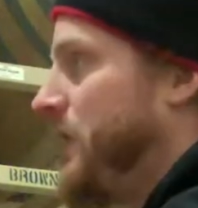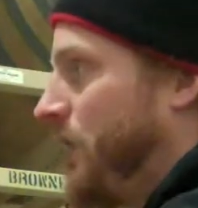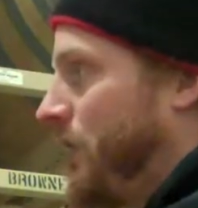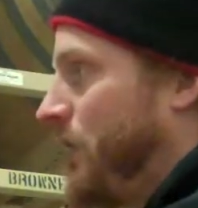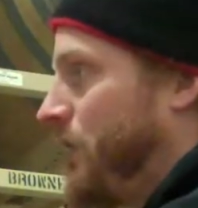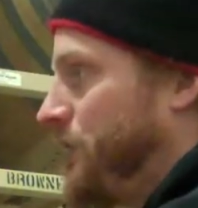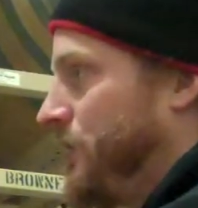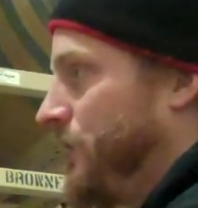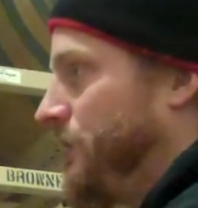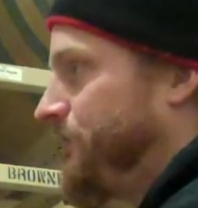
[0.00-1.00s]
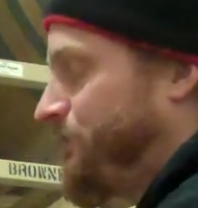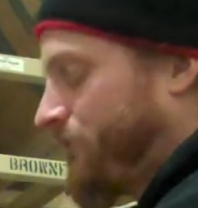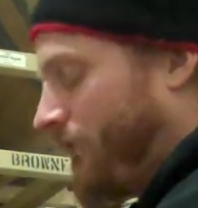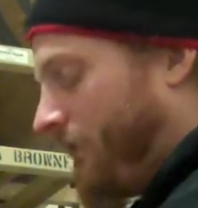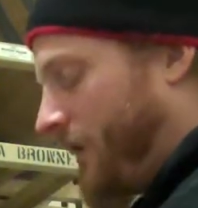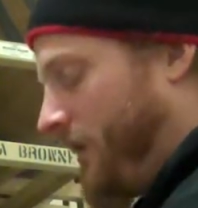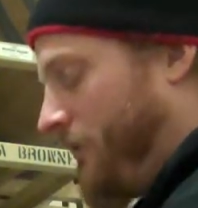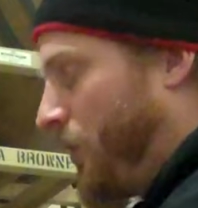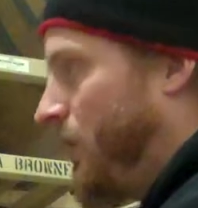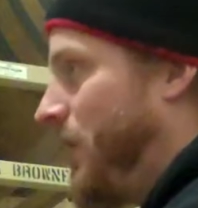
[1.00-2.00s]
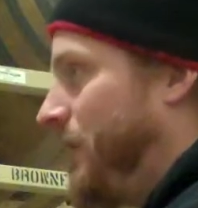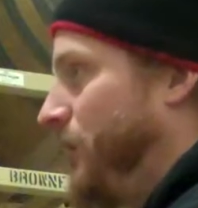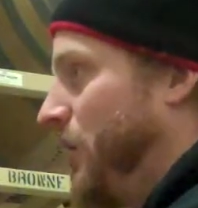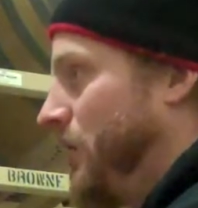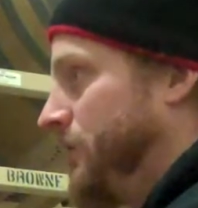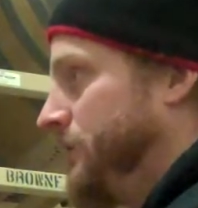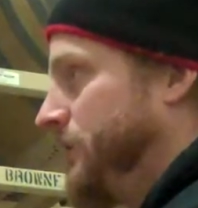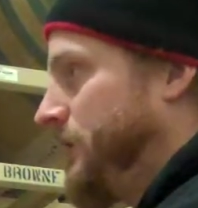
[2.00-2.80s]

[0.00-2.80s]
a larger, a more oblong,